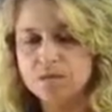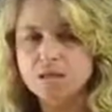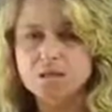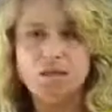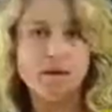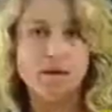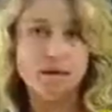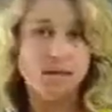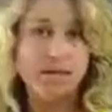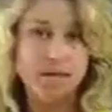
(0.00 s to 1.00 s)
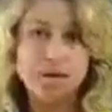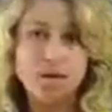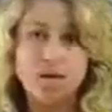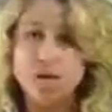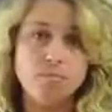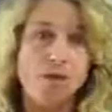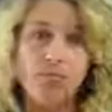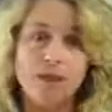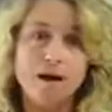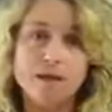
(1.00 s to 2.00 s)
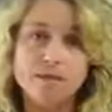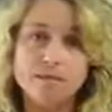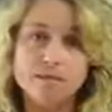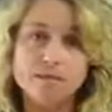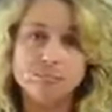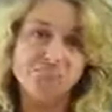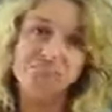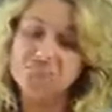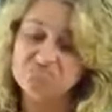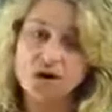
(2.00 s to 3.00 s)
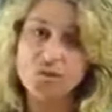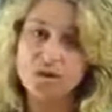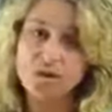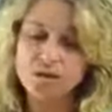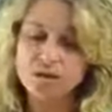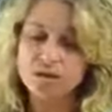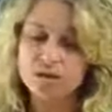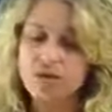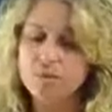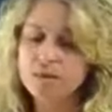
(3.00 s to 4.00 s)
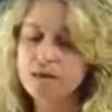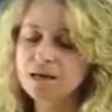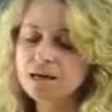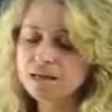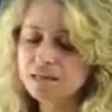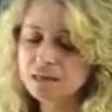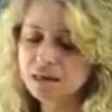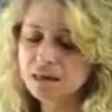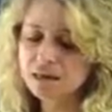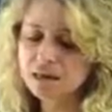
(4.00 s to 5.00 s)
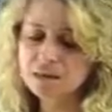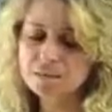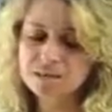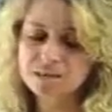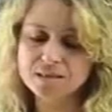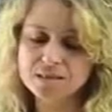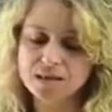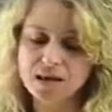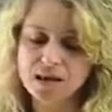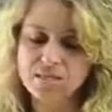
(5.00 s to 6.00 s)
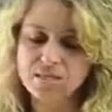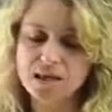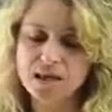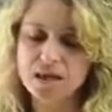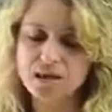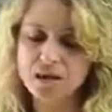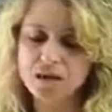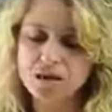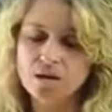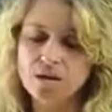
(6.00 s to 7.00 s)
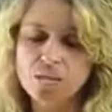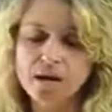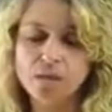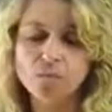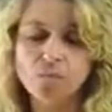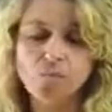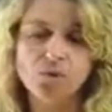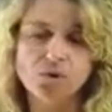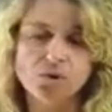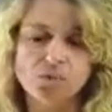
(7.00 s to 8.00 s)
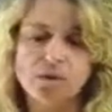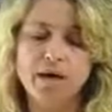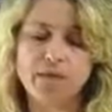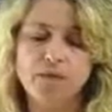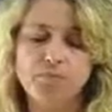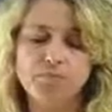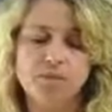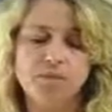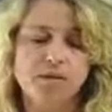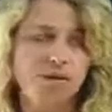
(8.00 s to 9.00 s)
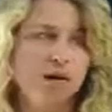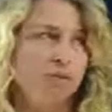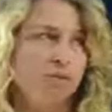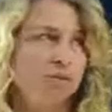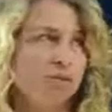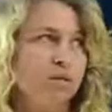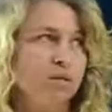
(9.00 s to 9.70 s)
So do we need to learn it both ways? Not really, because it means the same thing no matter which way we put the numbers.